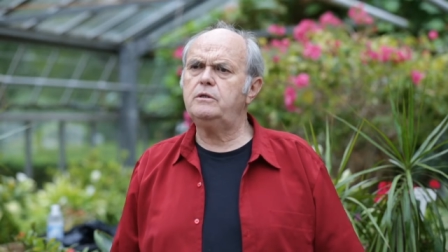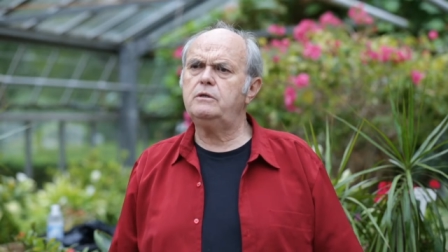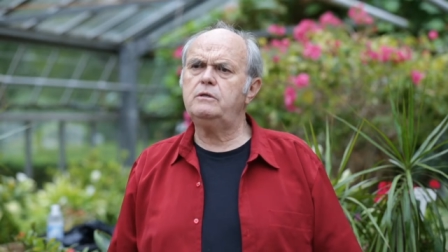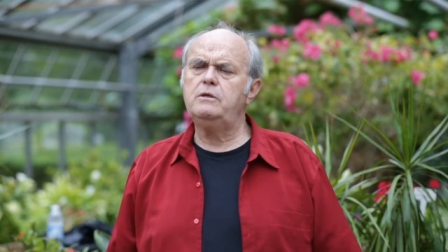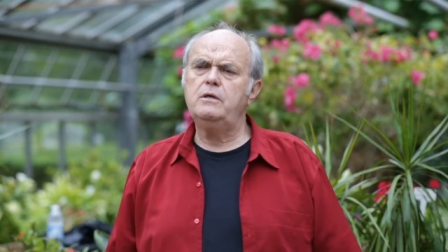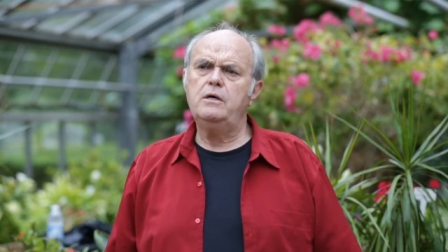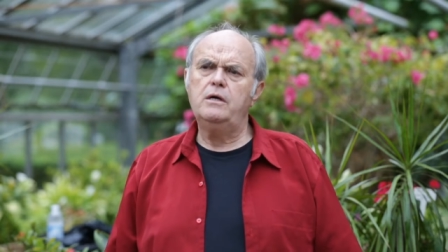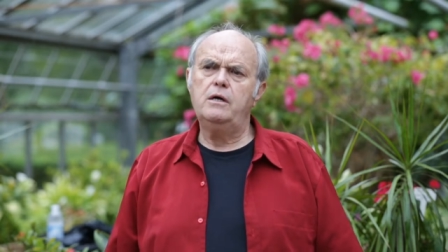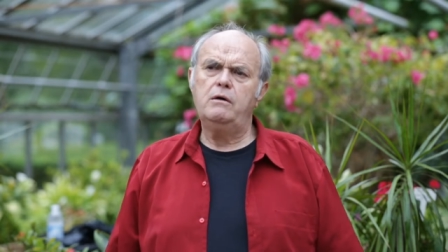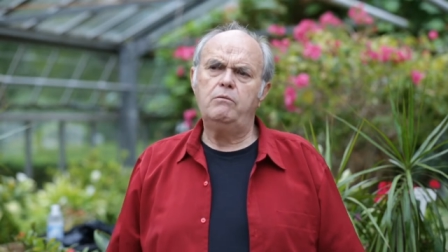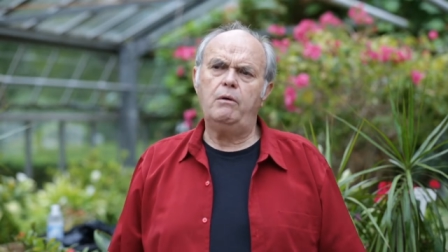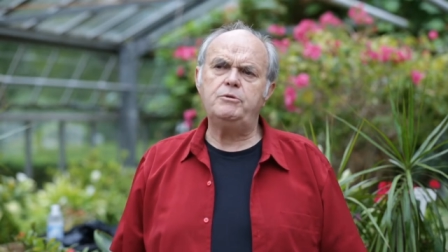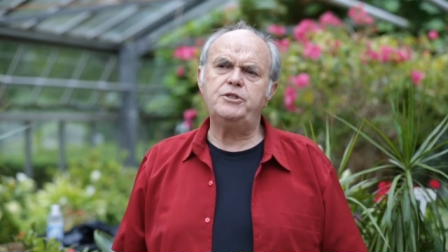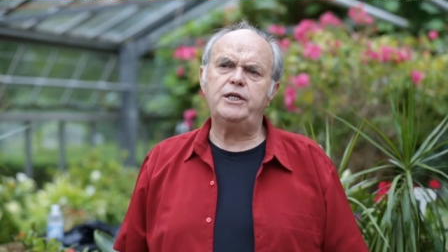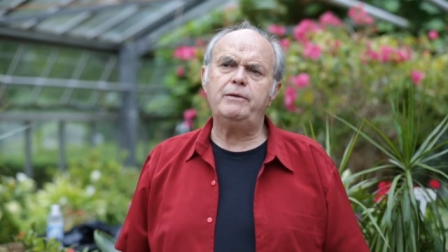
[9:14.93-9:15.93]
uh,
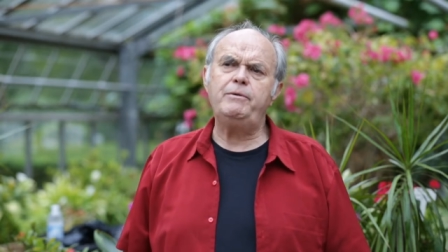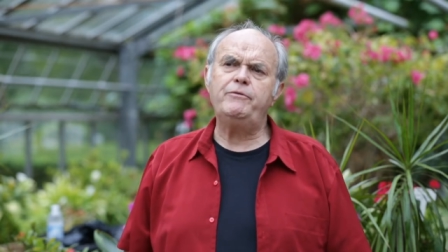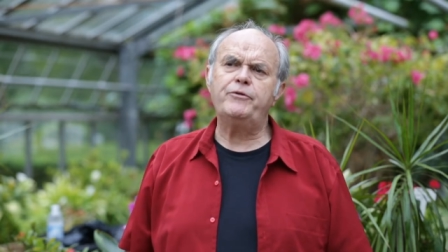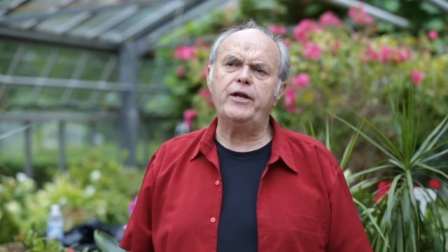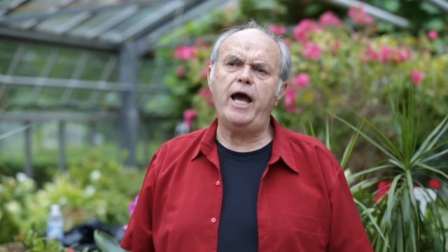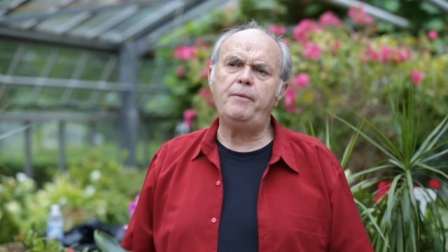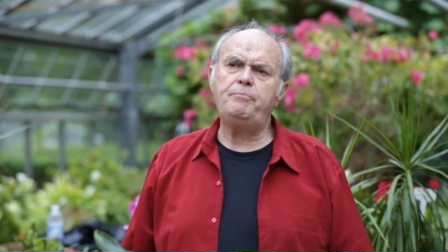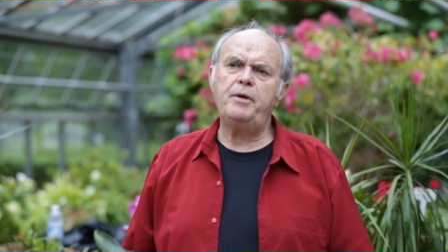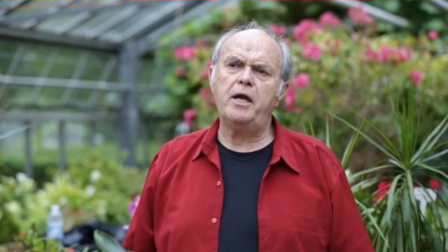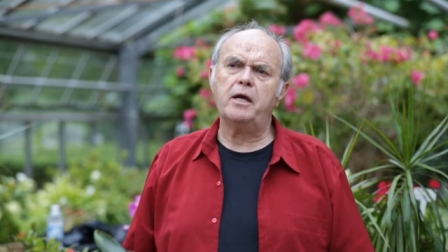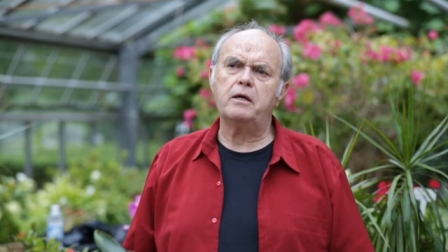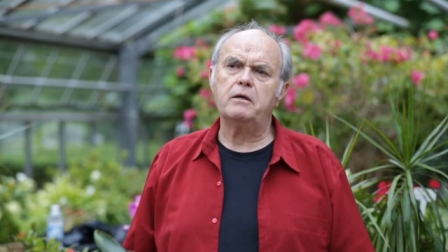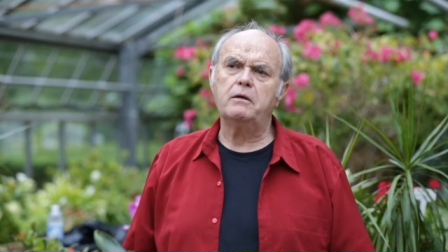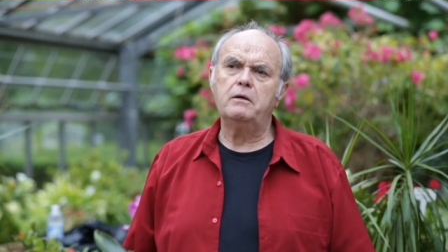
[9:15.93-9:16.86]
what would you give me for that peg?